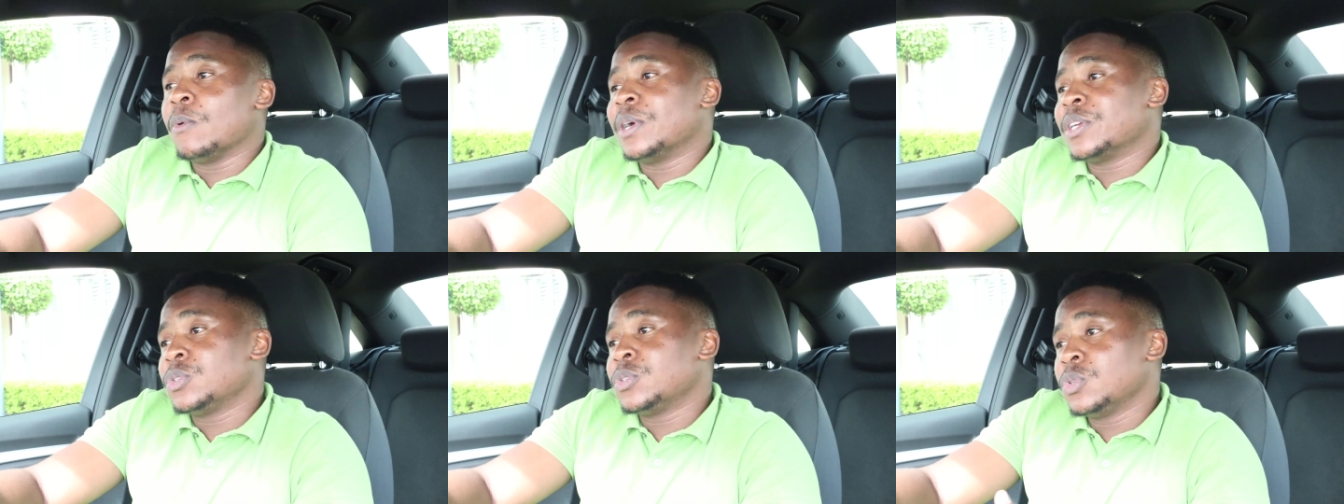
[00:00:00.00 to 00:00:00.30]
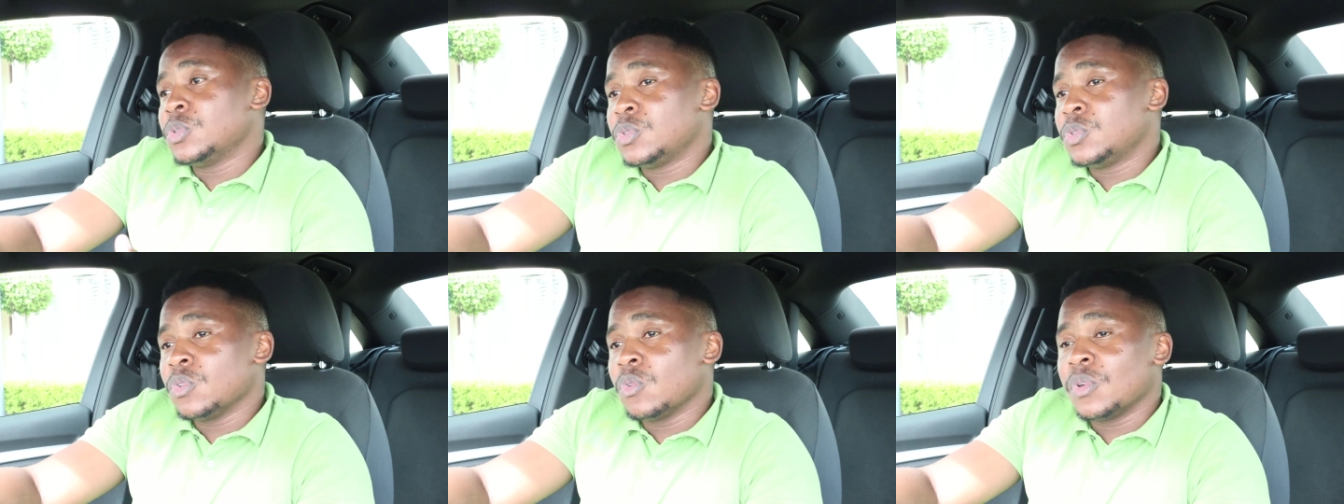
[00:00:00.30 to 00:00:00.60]

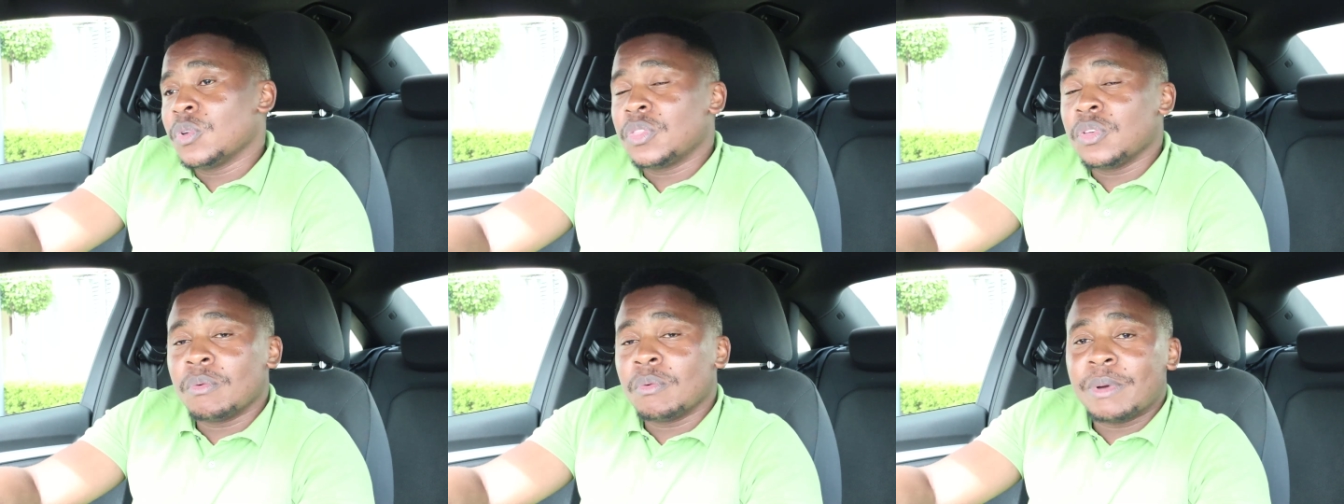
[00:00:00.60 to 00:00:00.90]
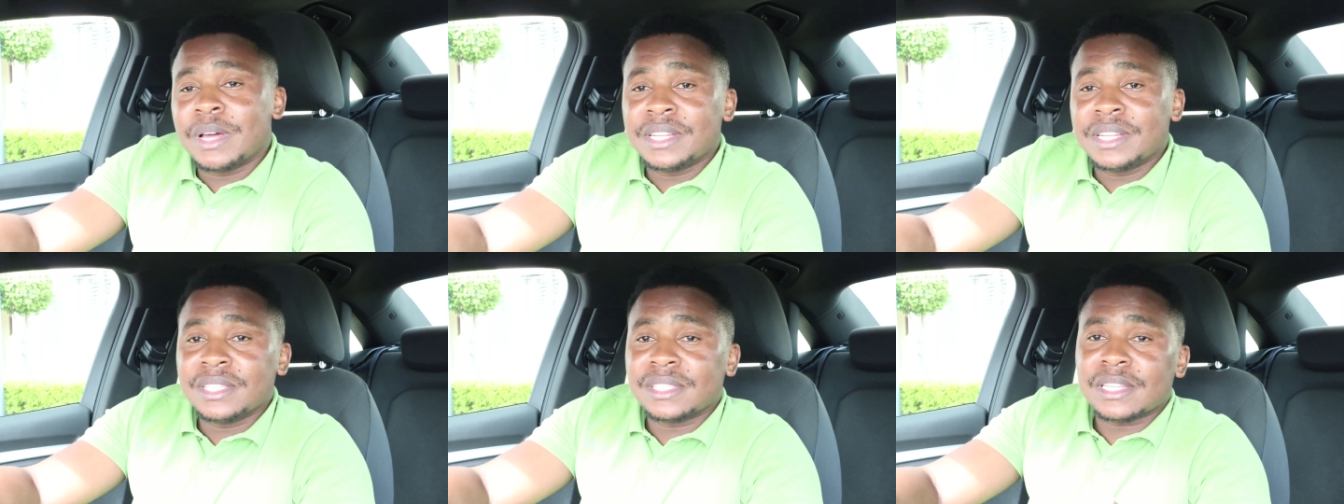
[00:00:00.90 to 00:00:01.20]
What you do with your
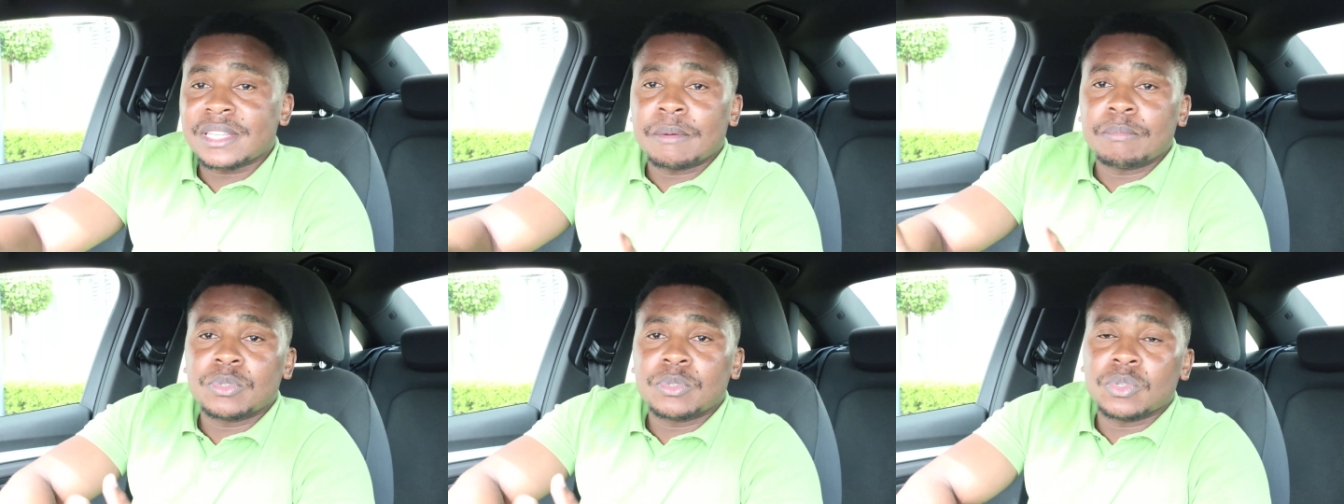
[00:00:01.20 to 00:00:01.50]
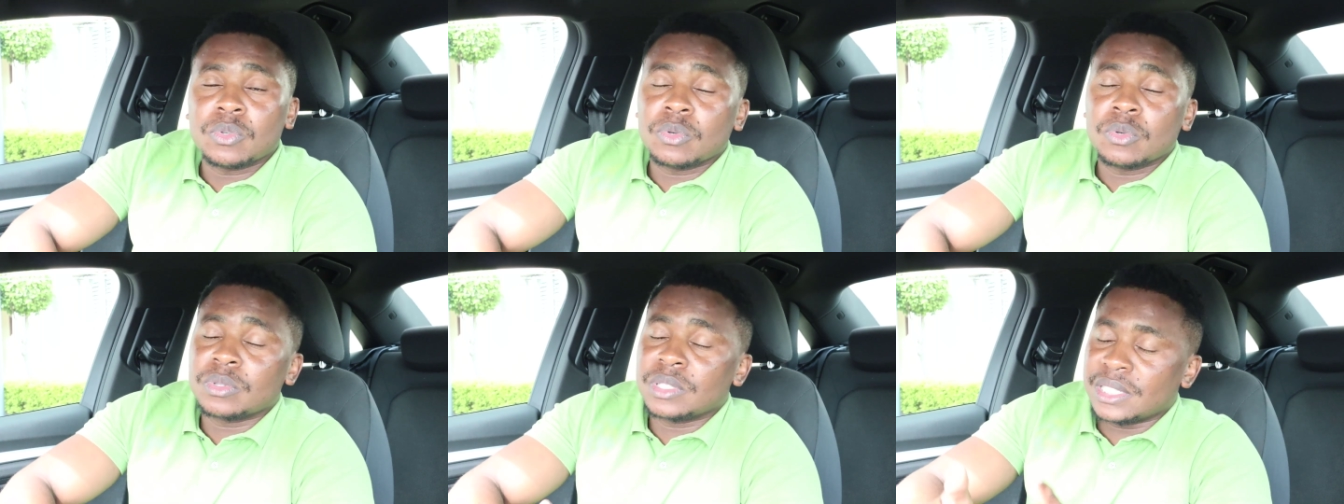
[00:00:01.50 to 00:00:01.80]
money, it's up
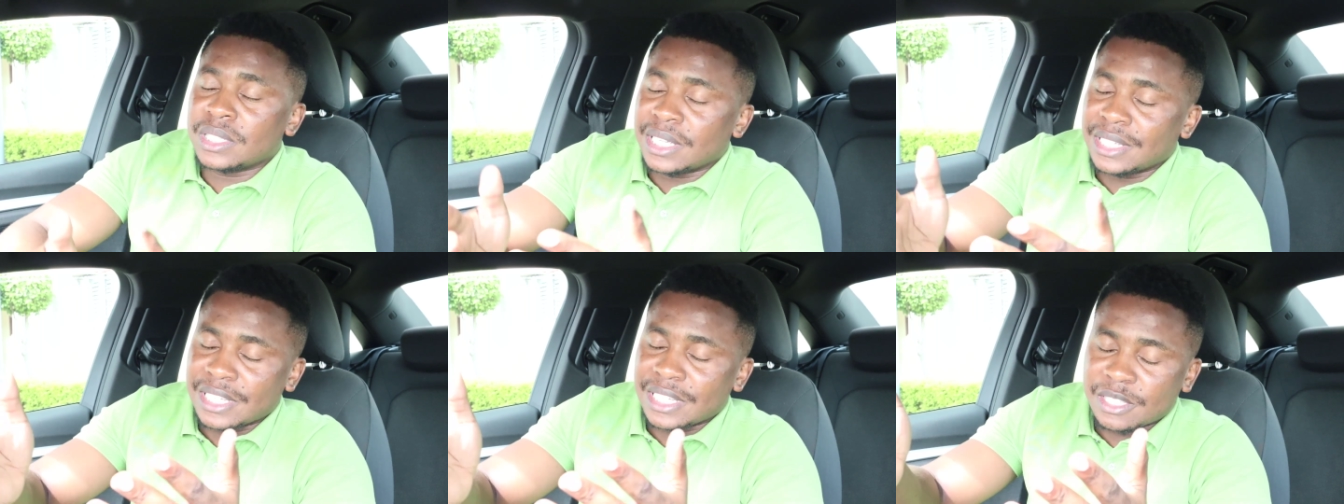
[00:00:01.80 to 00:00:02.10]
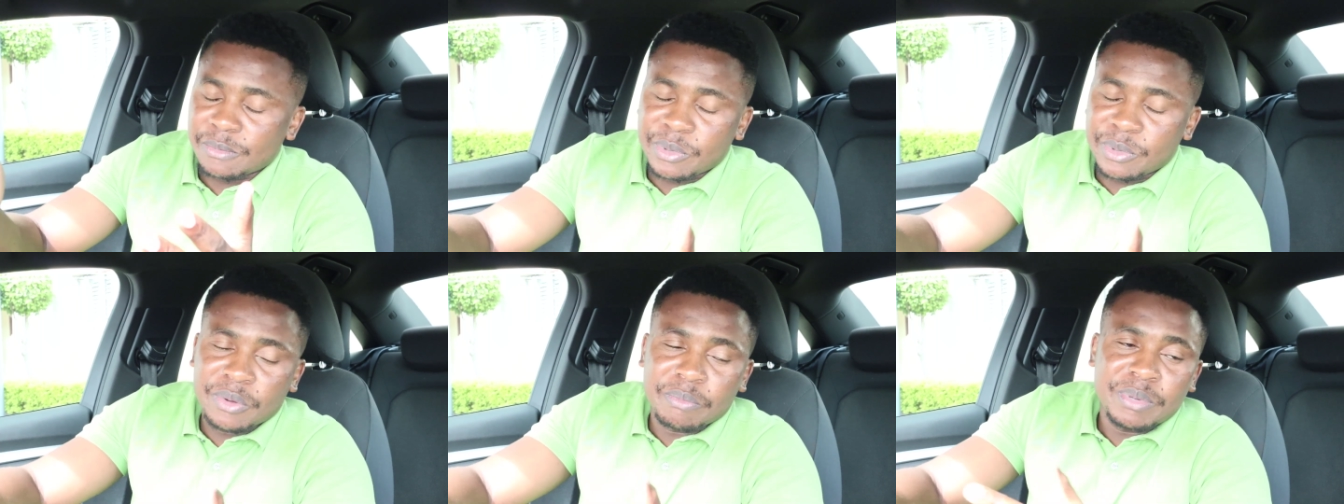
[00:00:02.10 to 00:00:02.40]
to you. These are
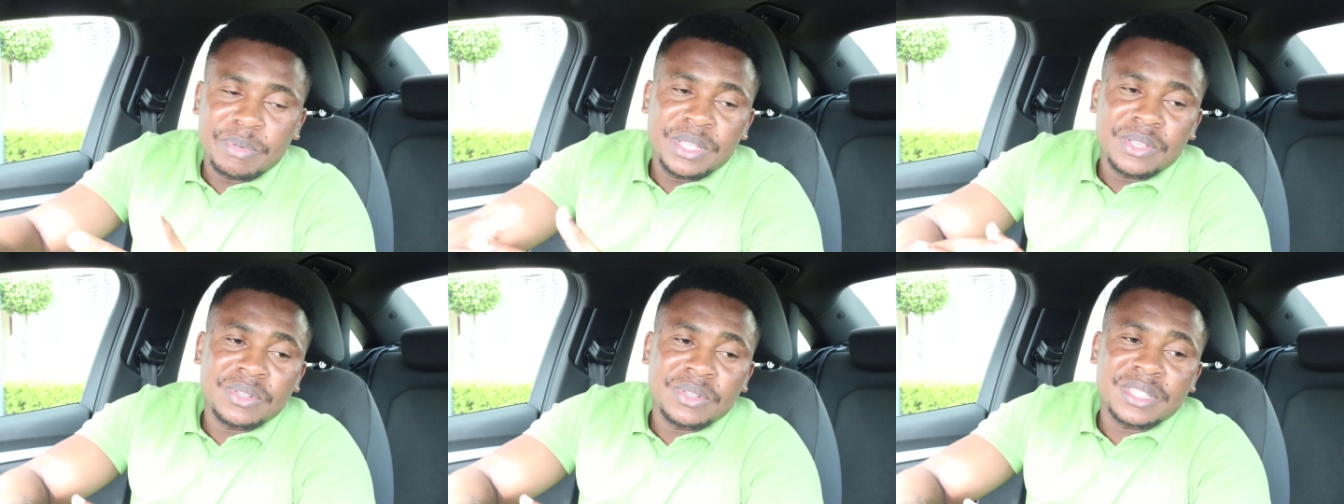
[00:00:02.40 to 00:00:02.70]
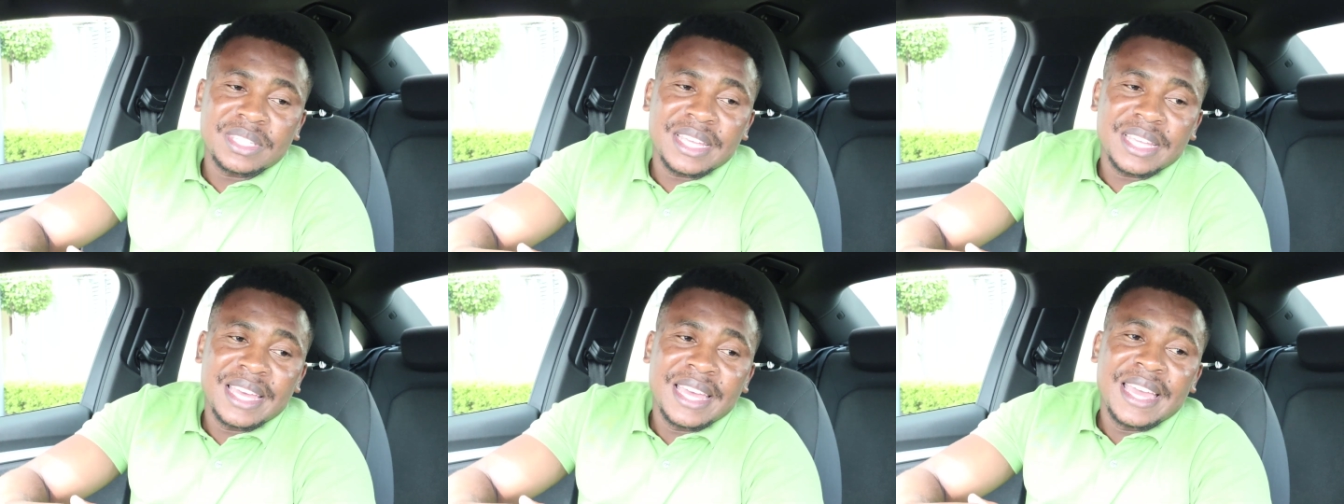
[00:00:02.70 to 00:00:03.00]
just my
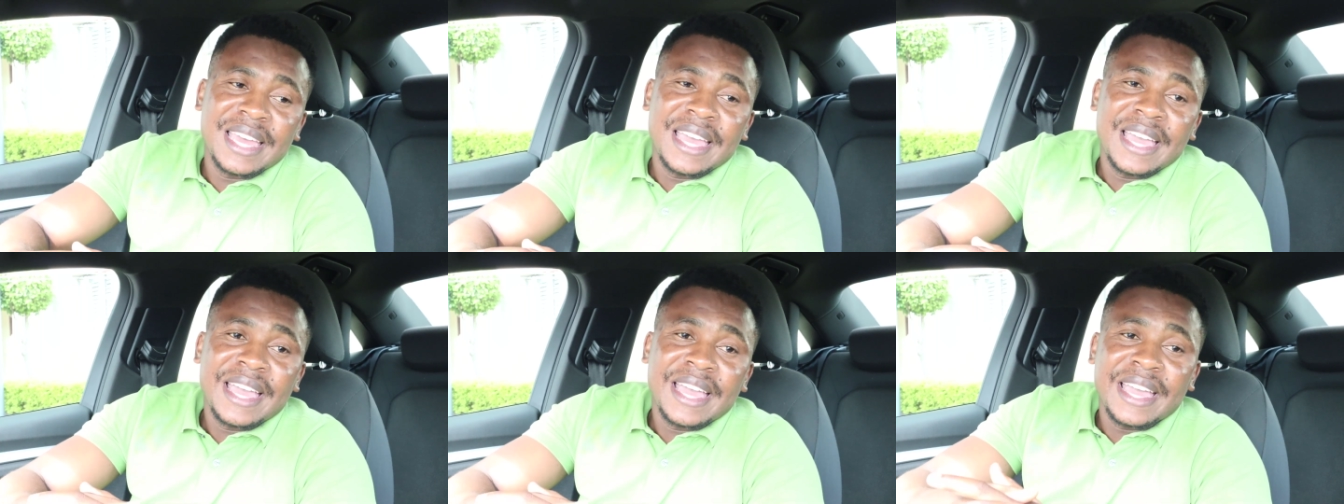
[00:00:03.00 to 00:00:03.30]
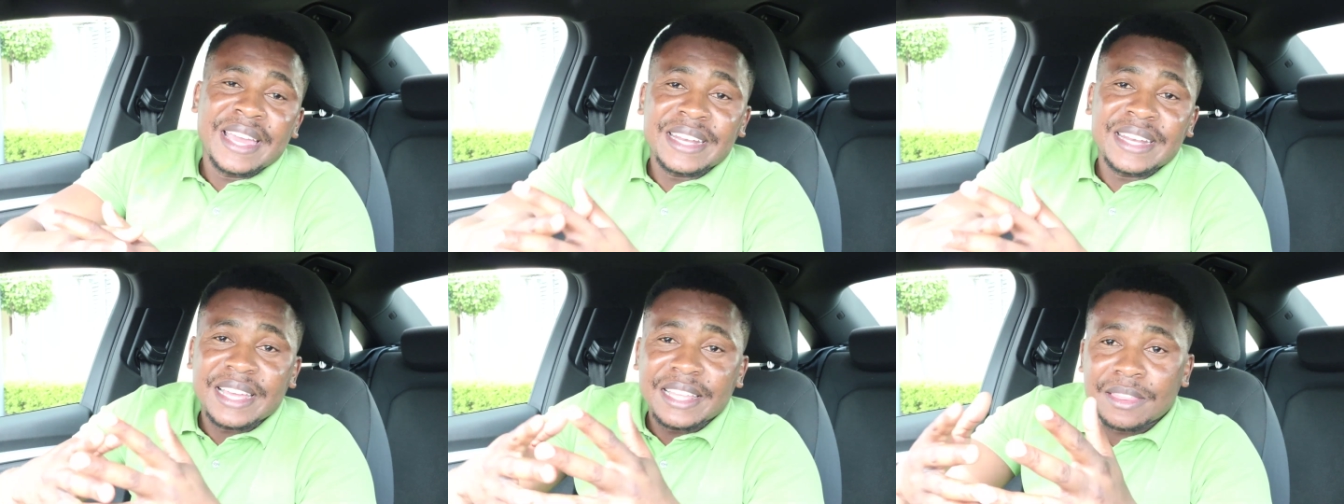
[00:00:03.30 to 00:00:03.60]
opinions,
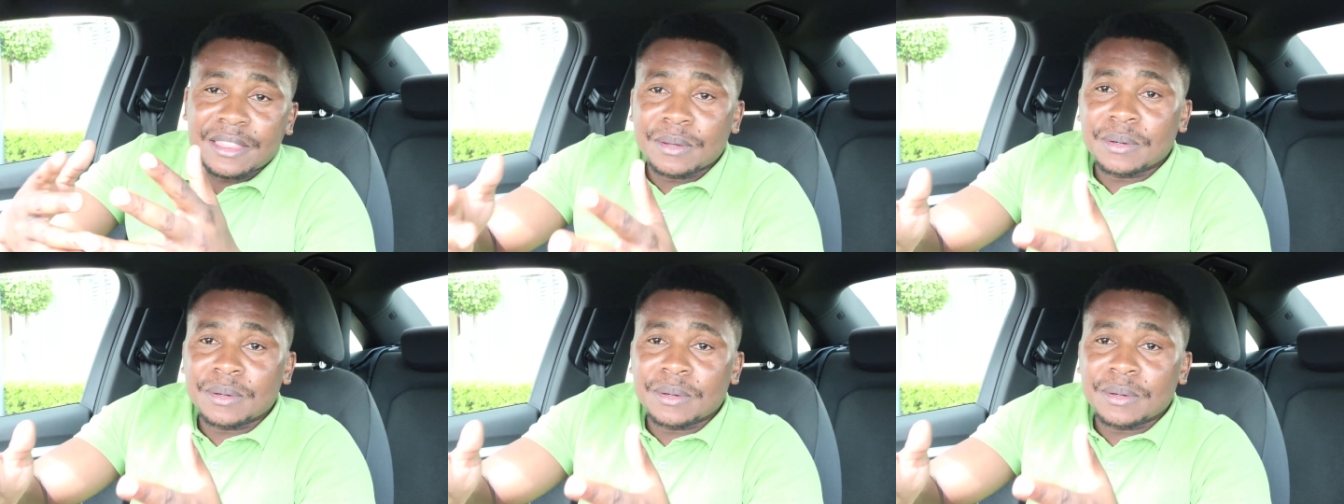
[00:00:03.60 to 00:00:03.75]
and I